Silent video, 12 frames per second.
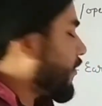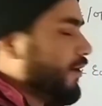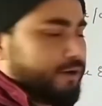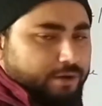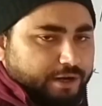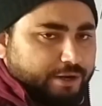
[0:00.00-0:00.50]
for
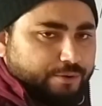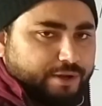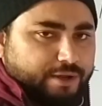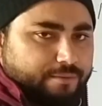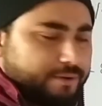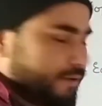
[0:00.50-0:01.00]
it only.
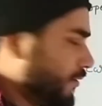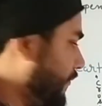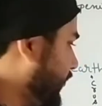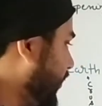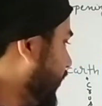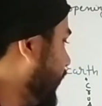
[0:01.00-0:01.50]
Okay,
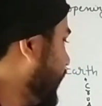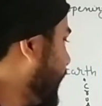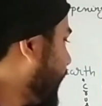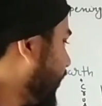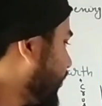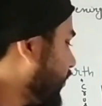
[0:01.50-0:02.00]

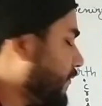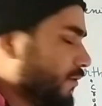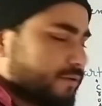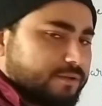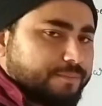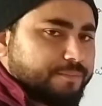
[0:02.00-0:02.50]
the pressure
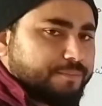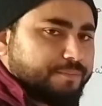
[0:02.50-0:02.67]
was